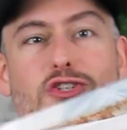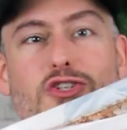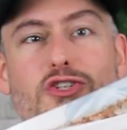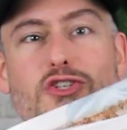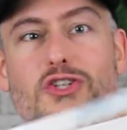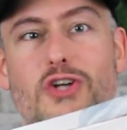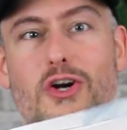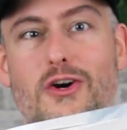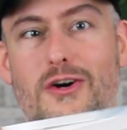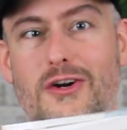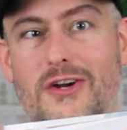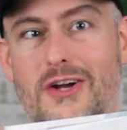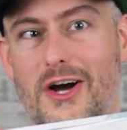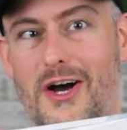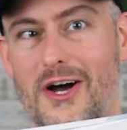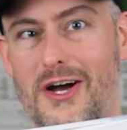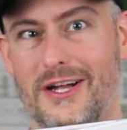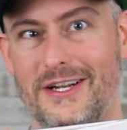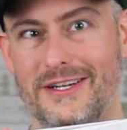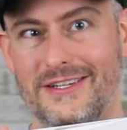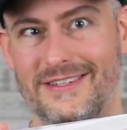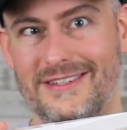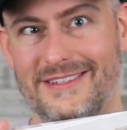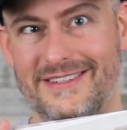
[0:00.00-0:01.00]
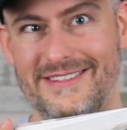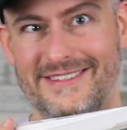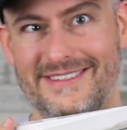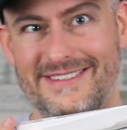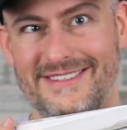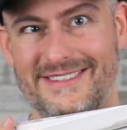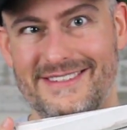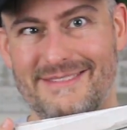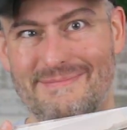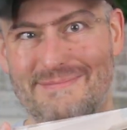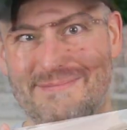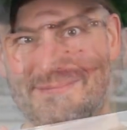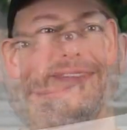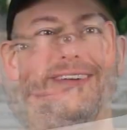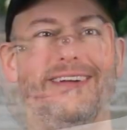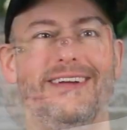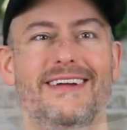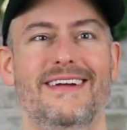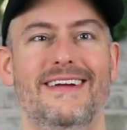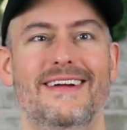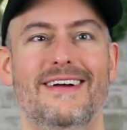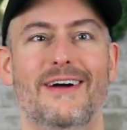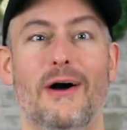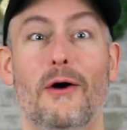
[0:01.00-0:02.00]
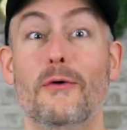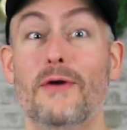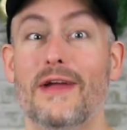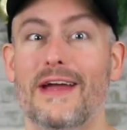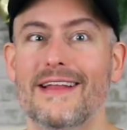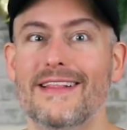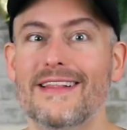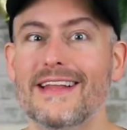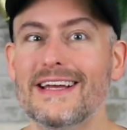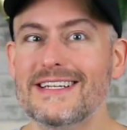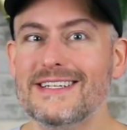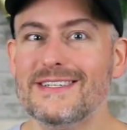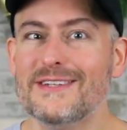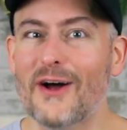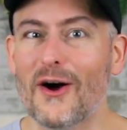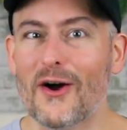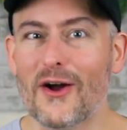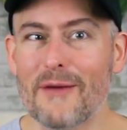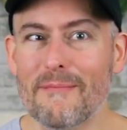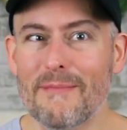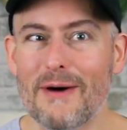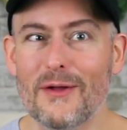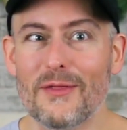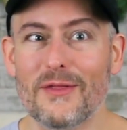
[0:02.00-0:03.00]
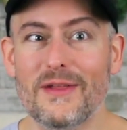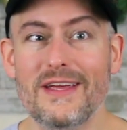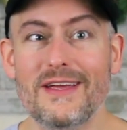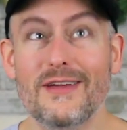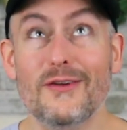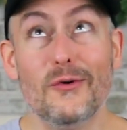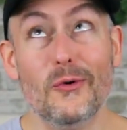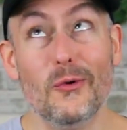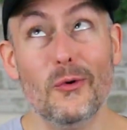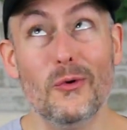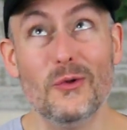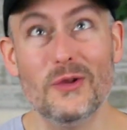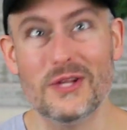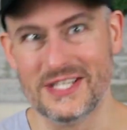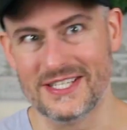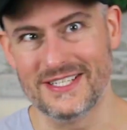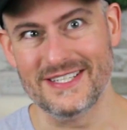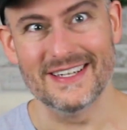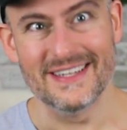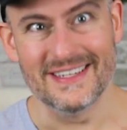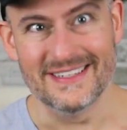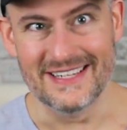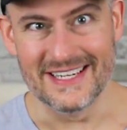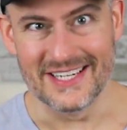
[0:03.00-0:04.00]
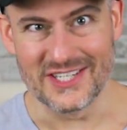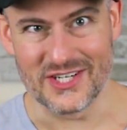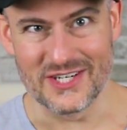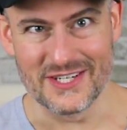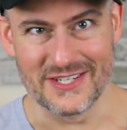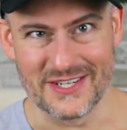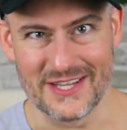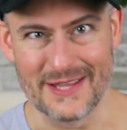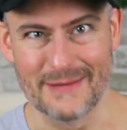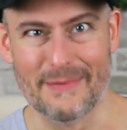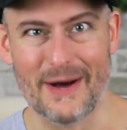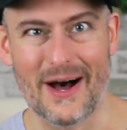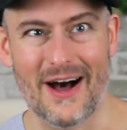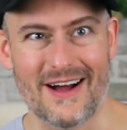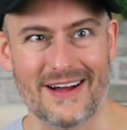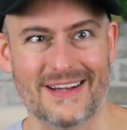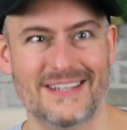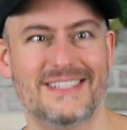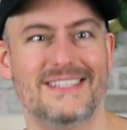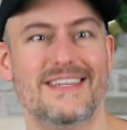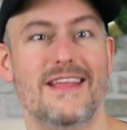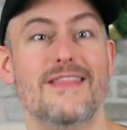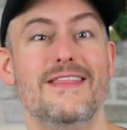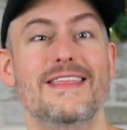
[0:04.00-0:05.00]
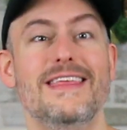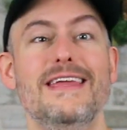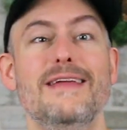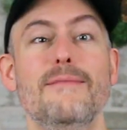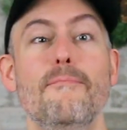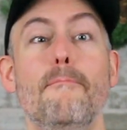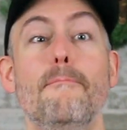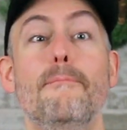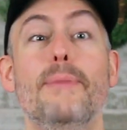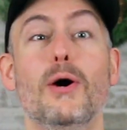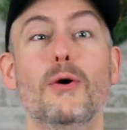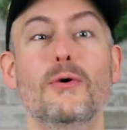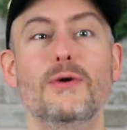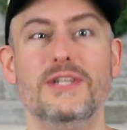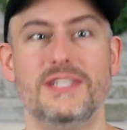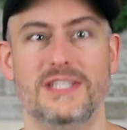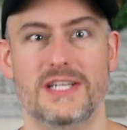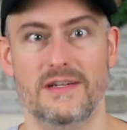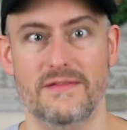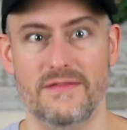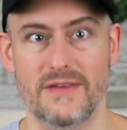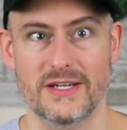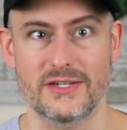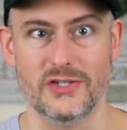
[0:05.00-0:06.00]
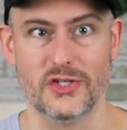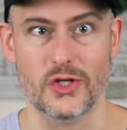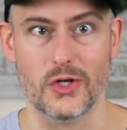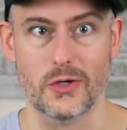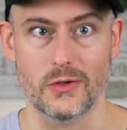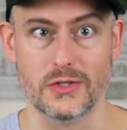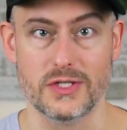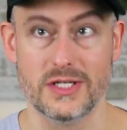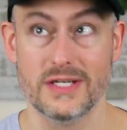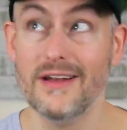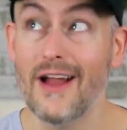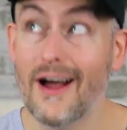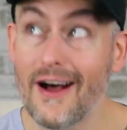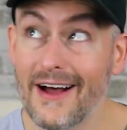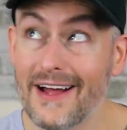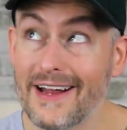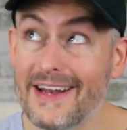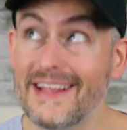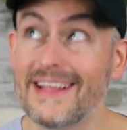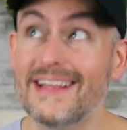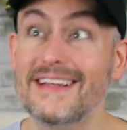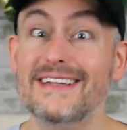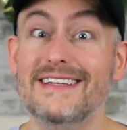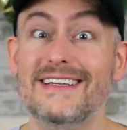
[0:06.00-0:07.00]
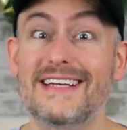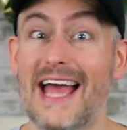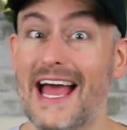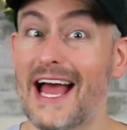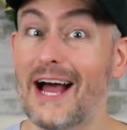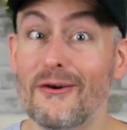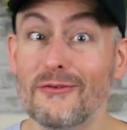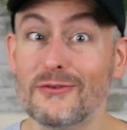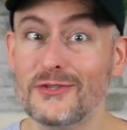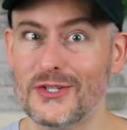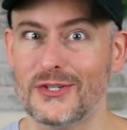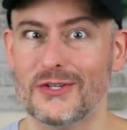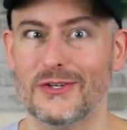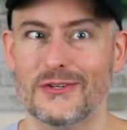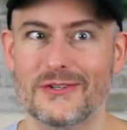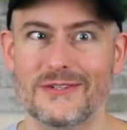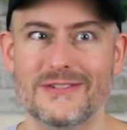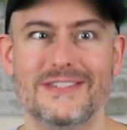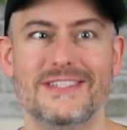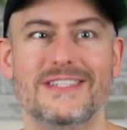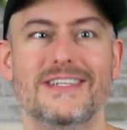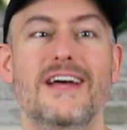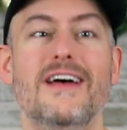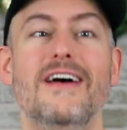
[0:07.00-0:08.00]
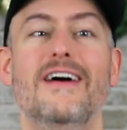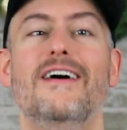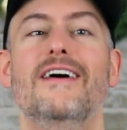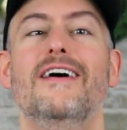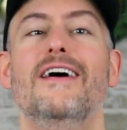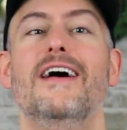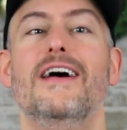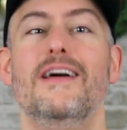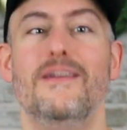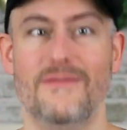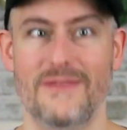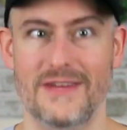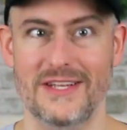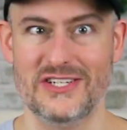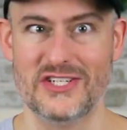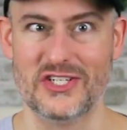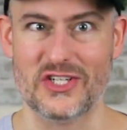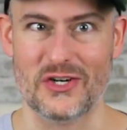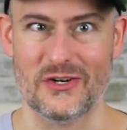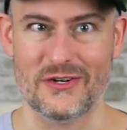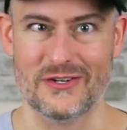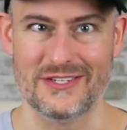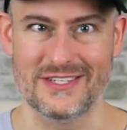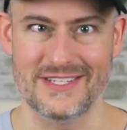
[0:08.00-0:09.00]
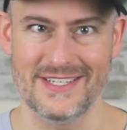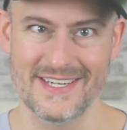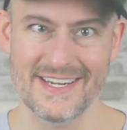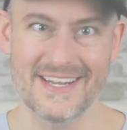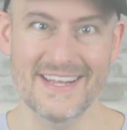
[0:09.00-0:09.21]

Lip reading: Darkon. Okay, let's talk about the coolest addition to the box, the bonus adventures, not encounters, adventures.